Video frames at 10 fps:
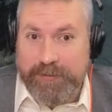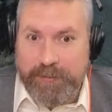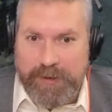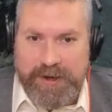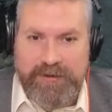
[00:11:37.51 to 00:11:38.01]

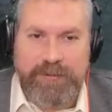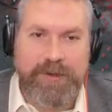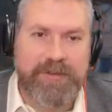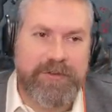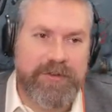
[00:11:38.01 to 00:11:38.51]
reminder to
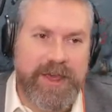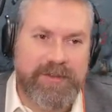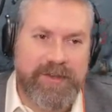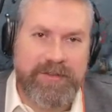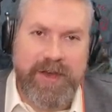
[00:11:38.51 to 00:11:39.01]
myself in
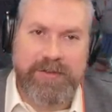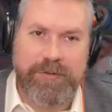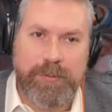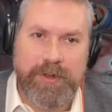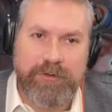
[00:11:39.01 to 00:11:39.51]
case I talk too
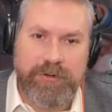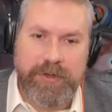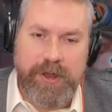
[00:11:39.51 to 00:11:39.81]
much.